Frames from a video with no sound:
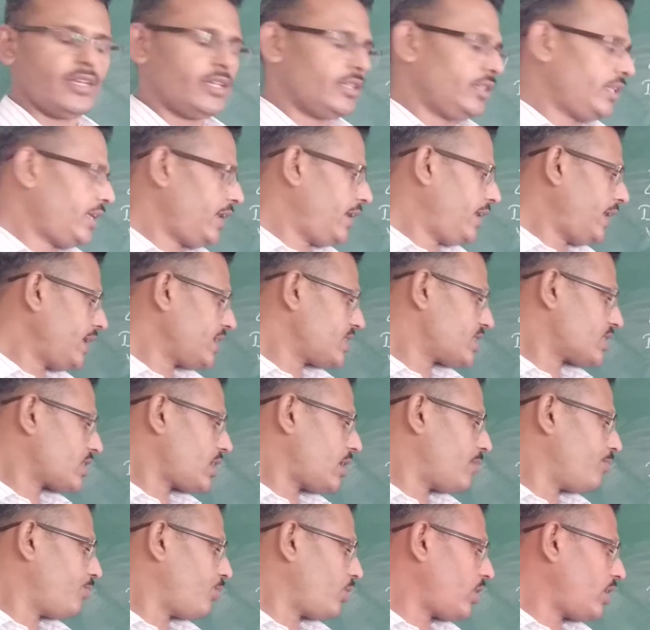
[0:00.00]
Then next
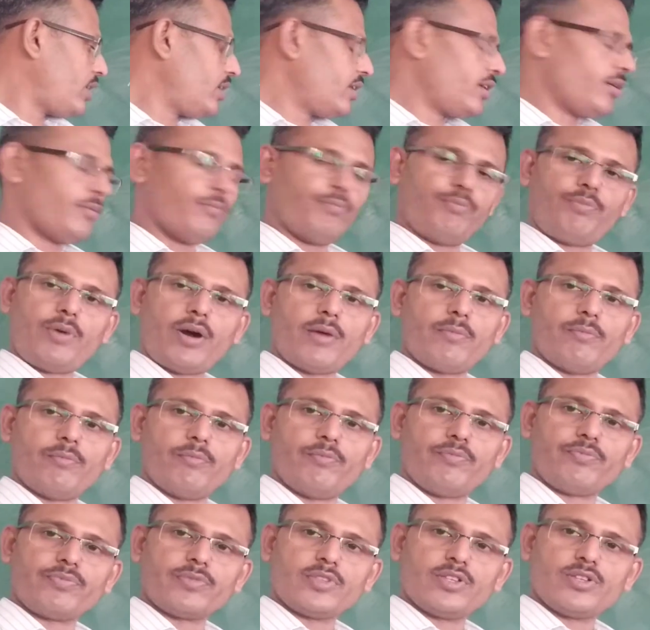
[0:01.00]
component,
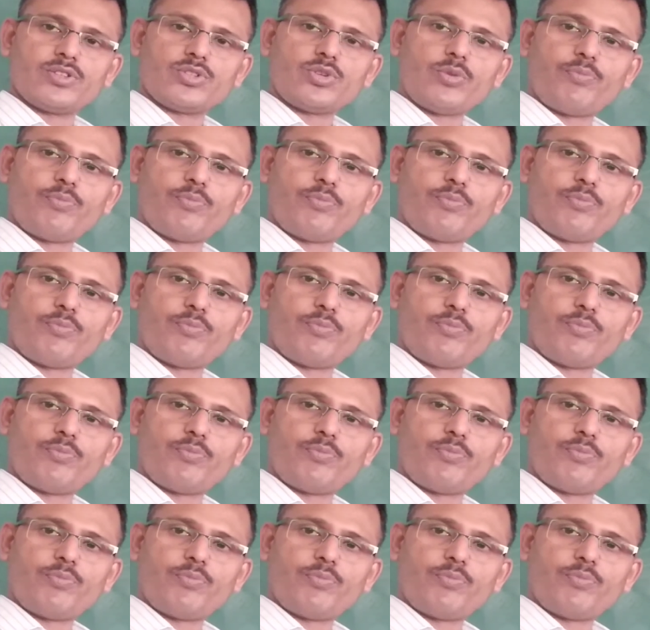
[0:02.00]
pump.